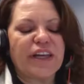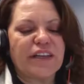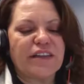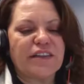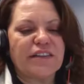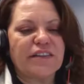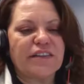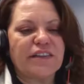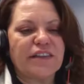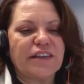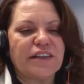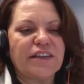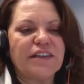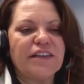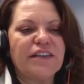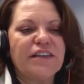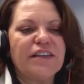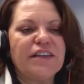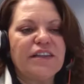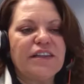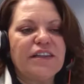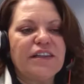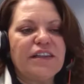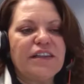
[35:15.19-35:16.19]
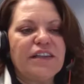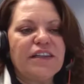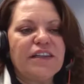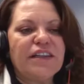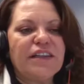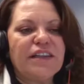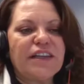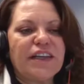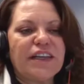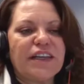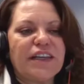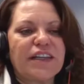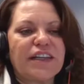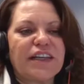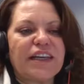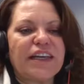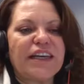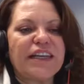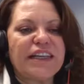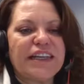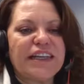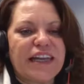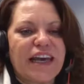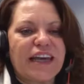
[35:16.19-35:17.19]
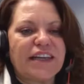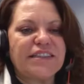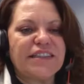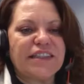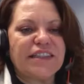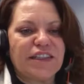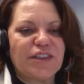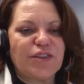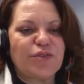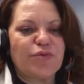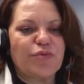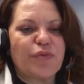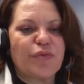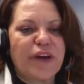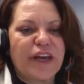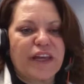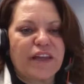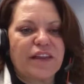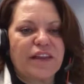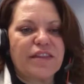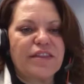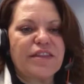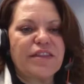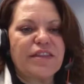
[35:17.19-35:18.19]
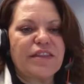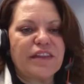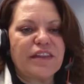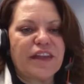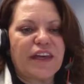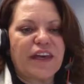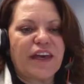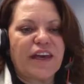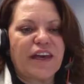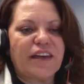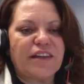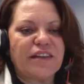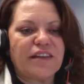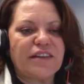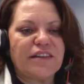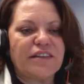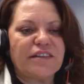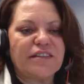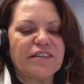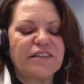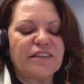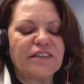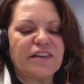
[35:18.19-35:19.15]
in connecting with and